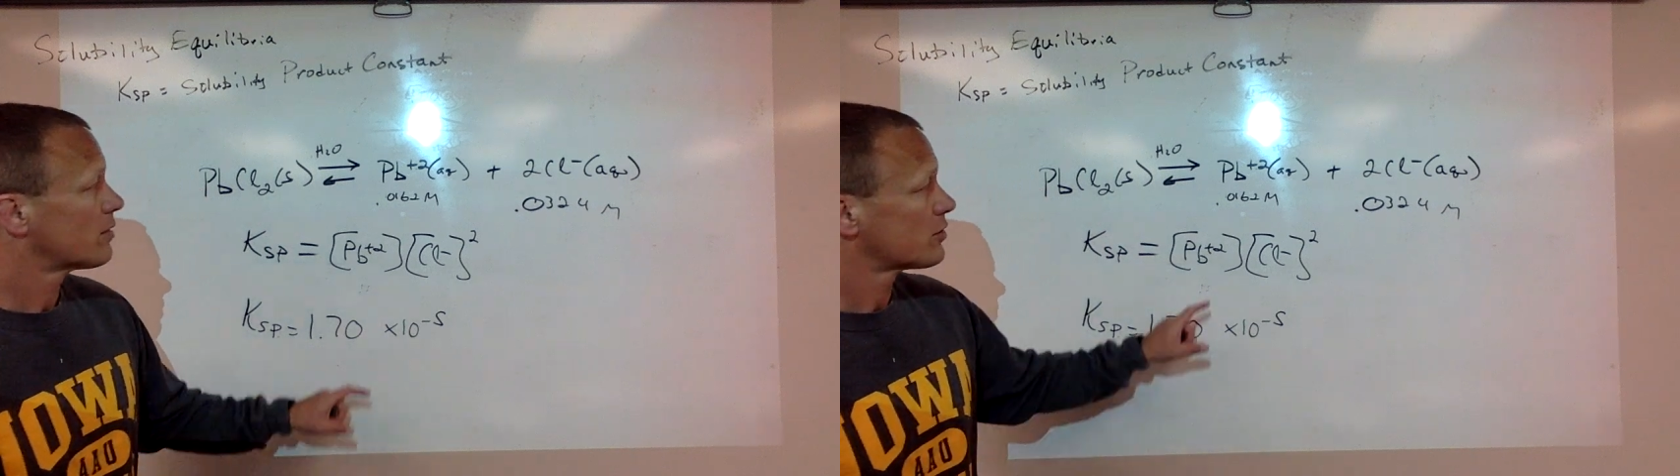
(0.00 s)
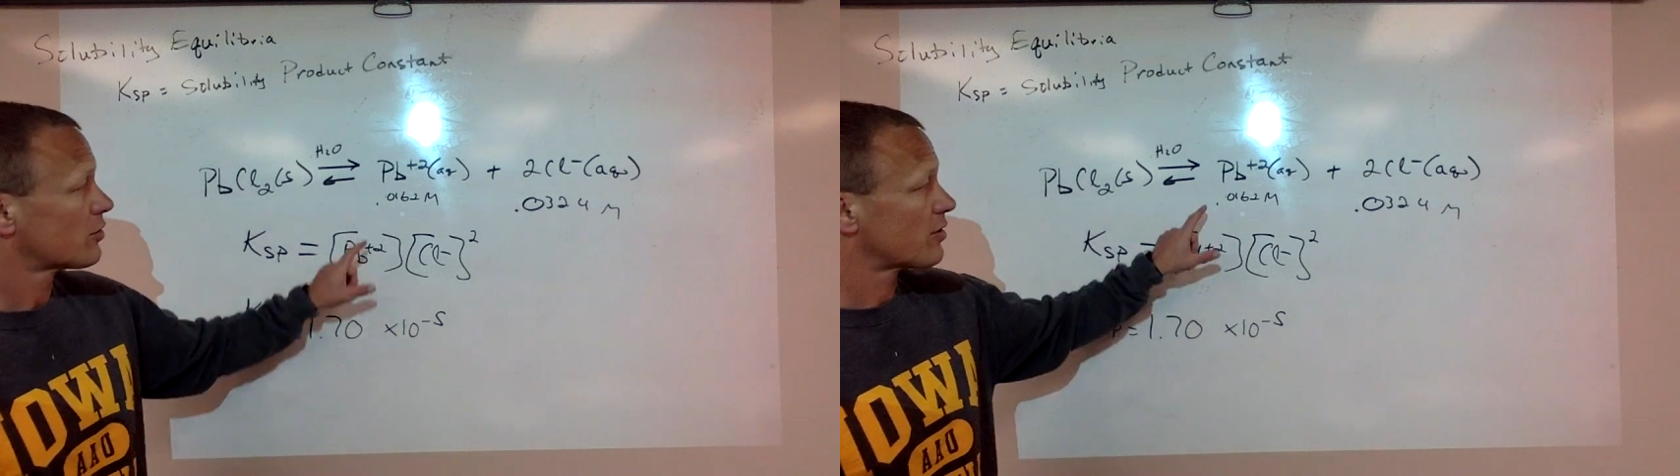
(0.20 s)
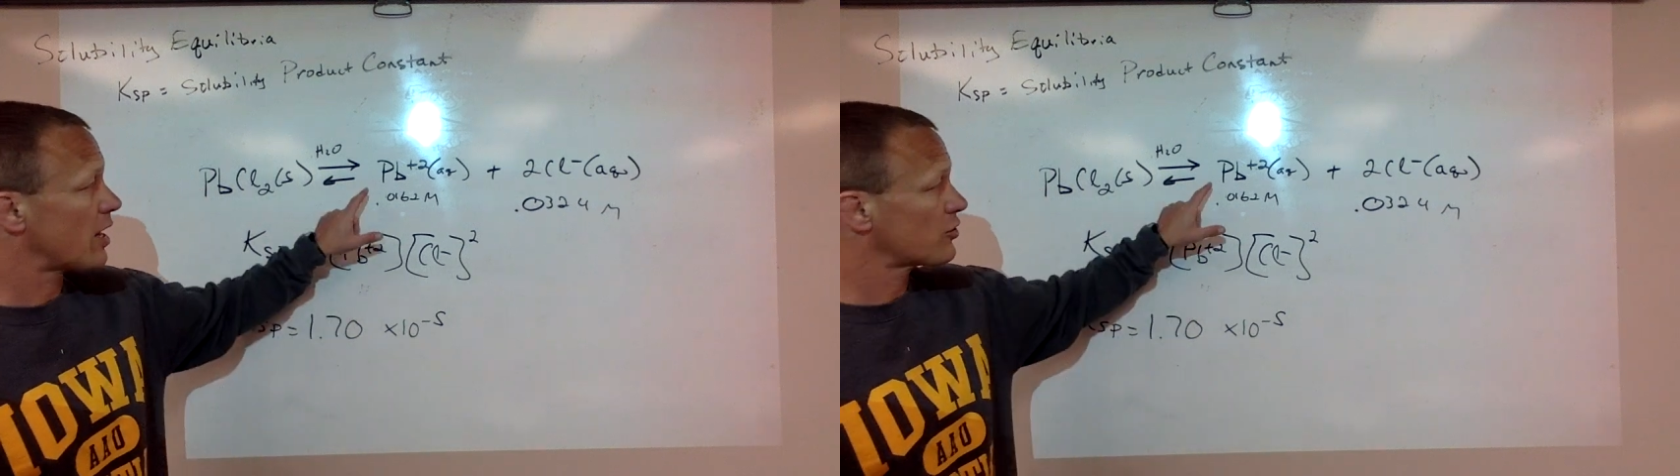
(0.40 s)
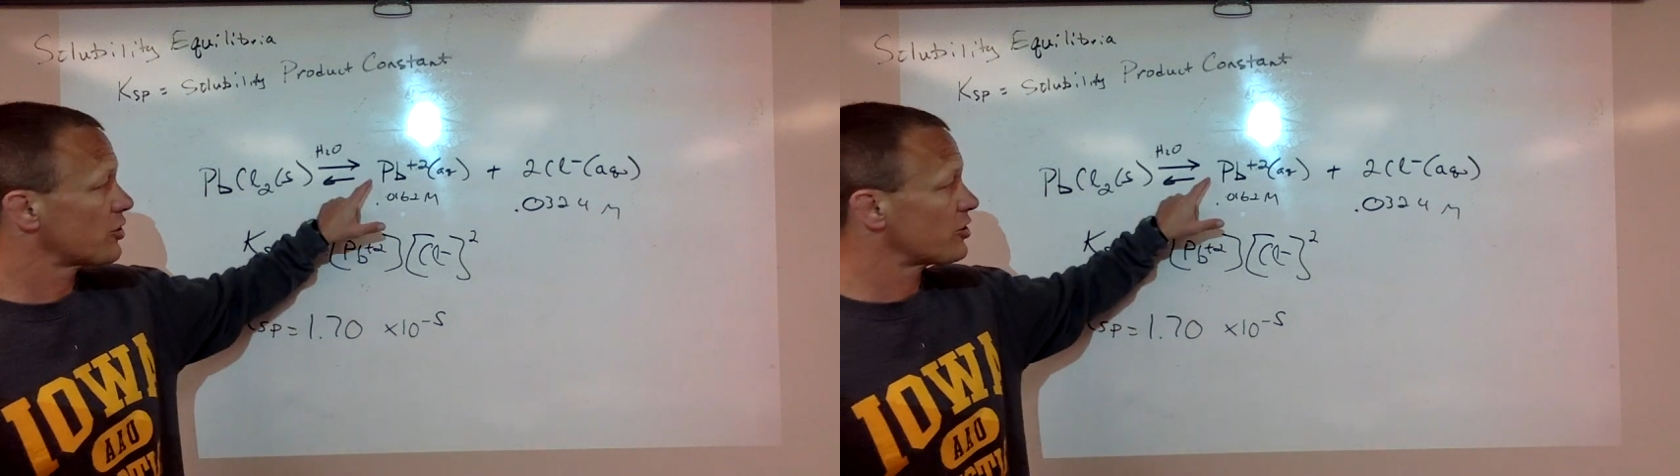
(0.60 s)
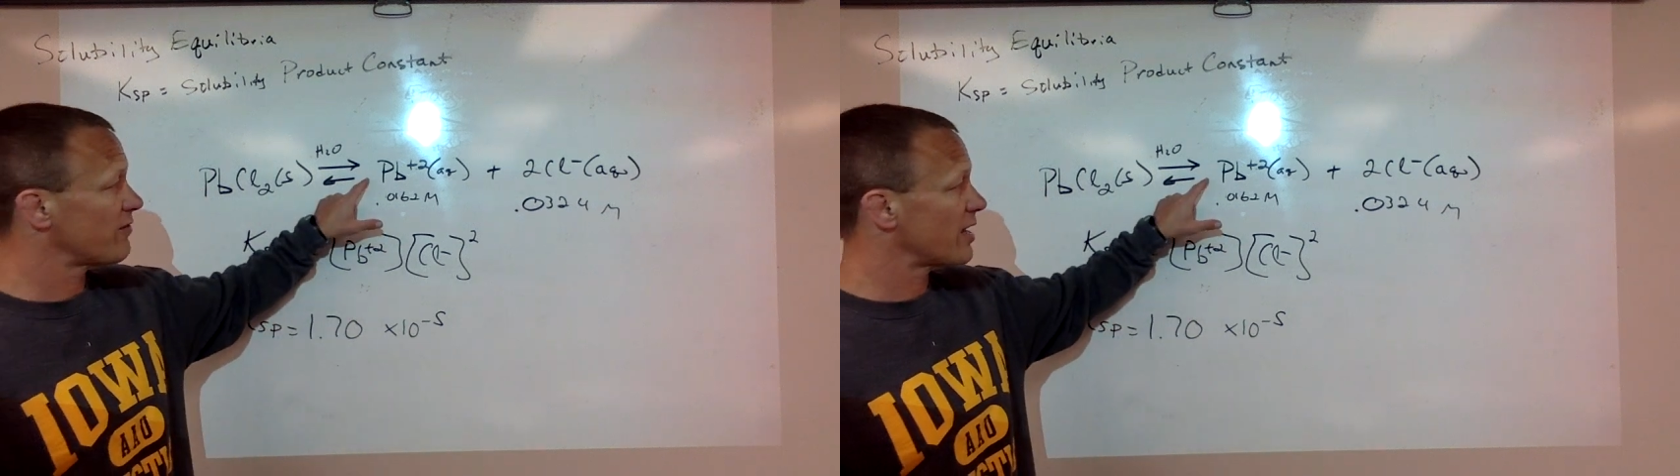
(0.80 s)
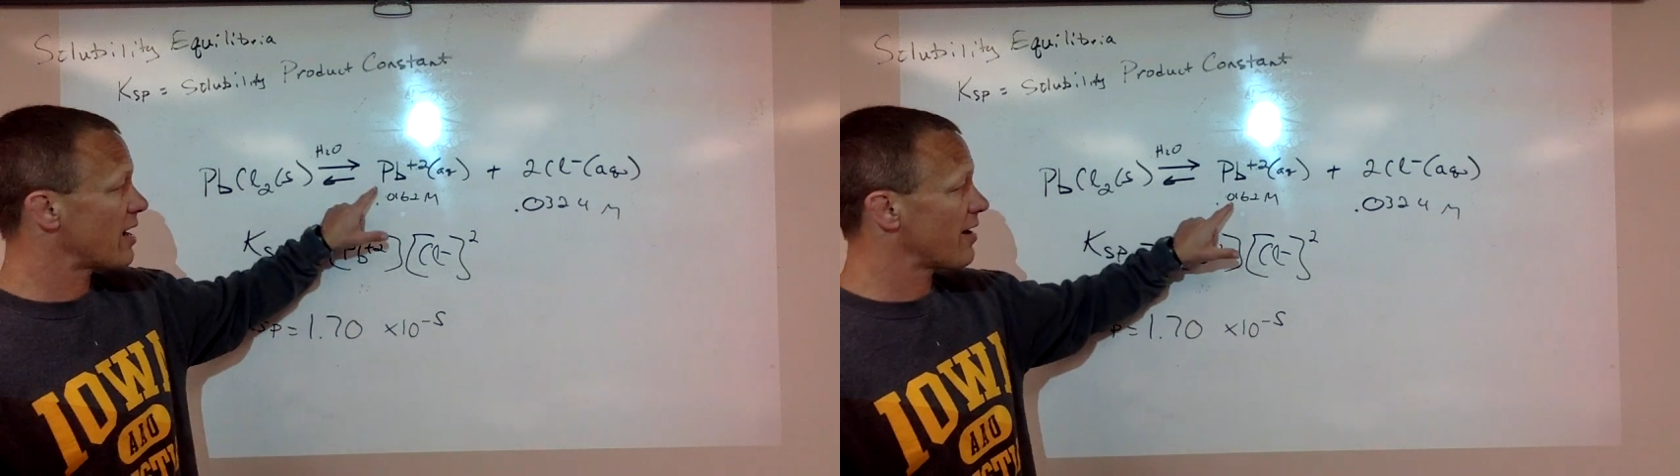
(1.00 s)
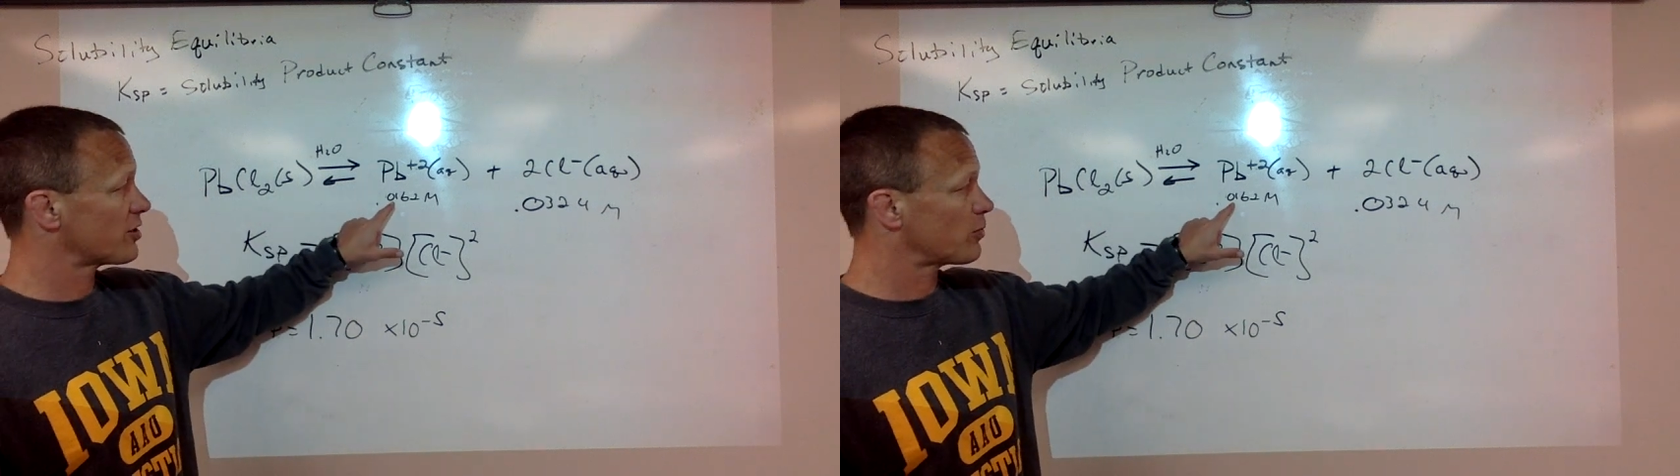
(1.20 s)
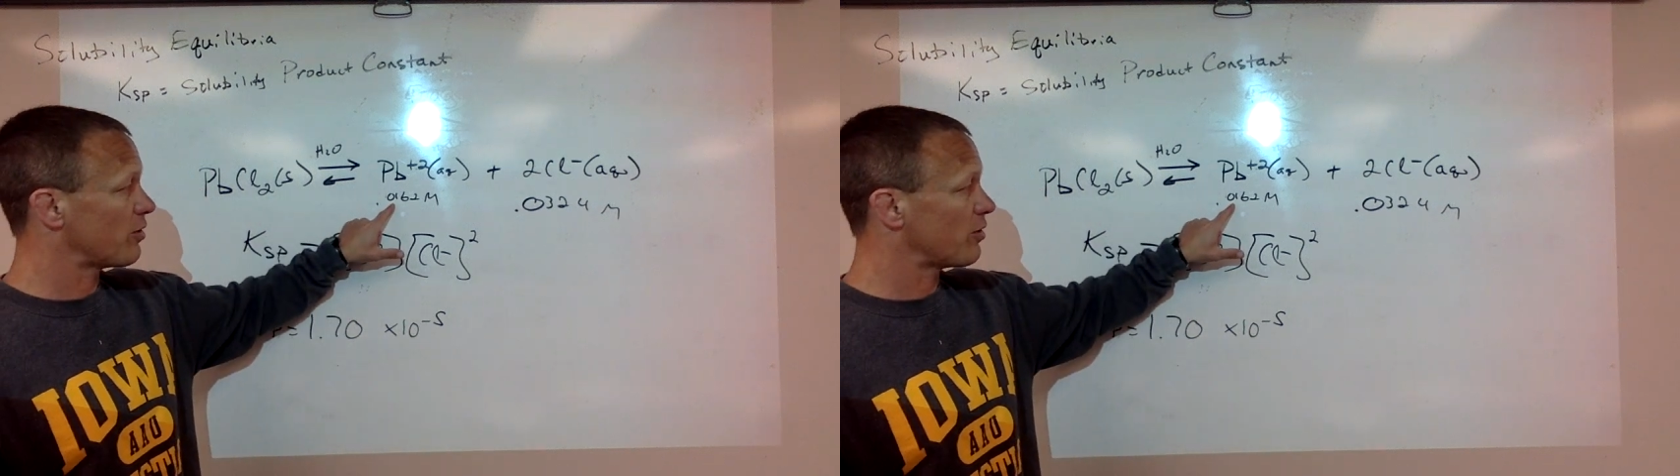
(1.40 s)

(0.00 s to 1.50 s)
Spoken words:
So the concentration of lead ions is